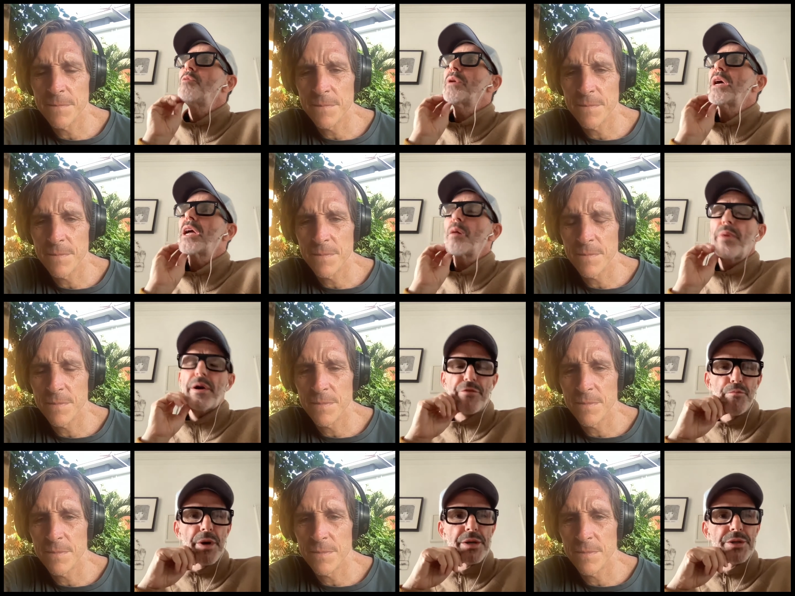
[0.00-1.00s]
Speaker 1: know, when I got
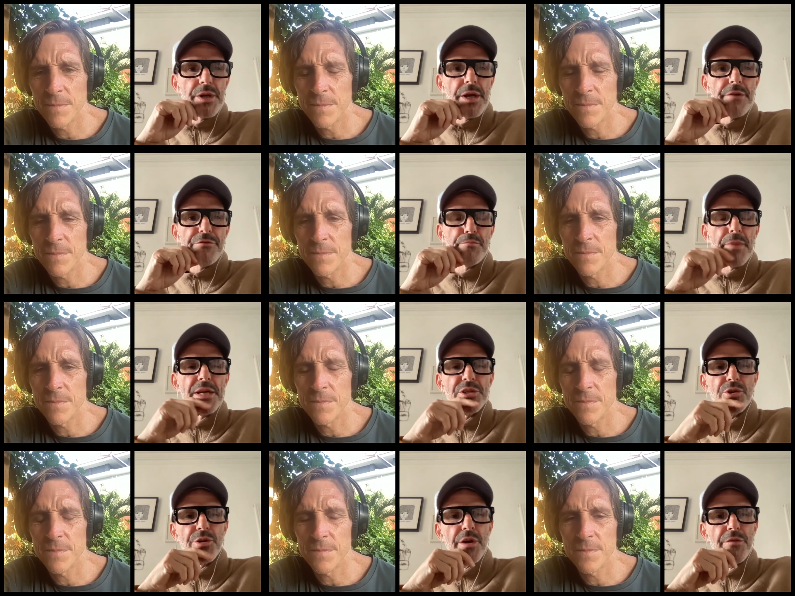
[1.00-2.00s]
back from
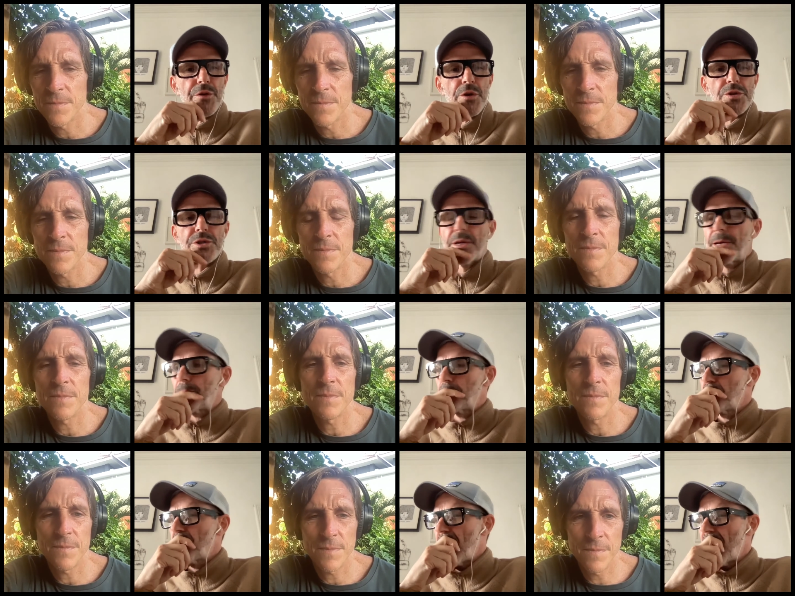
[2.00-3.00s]
Mysore that first
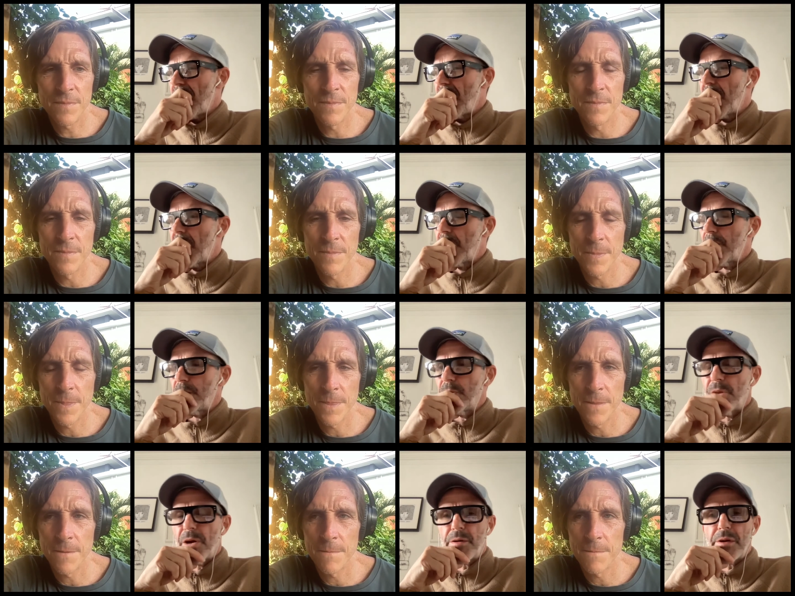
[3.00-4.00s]
time,
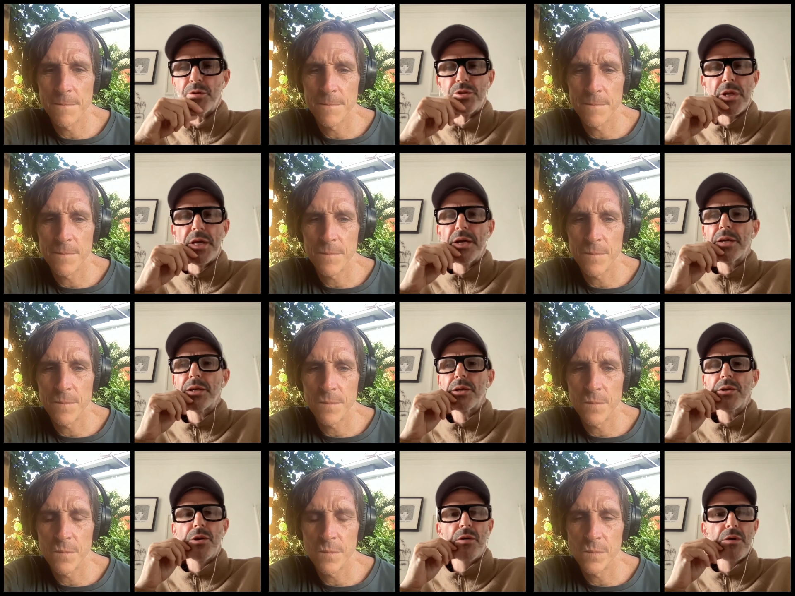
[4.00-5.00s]
you know, it was like,
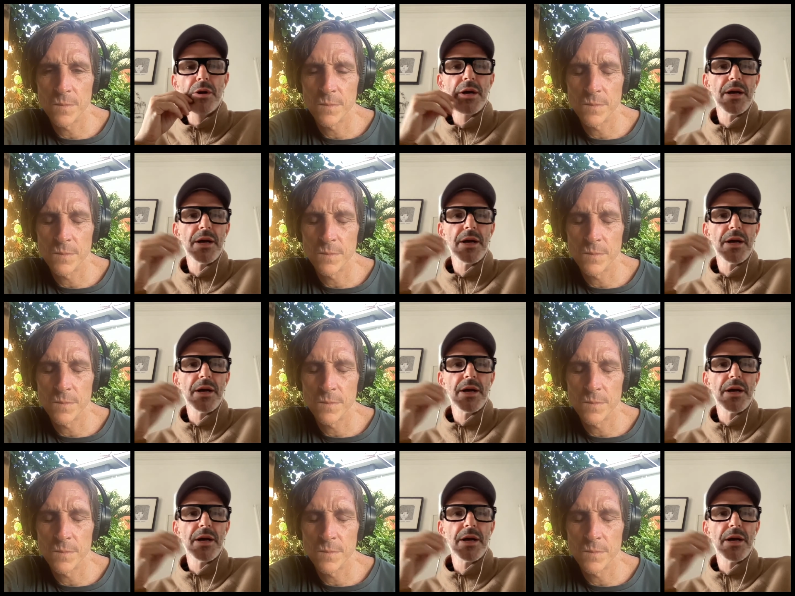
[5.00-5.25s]
you know,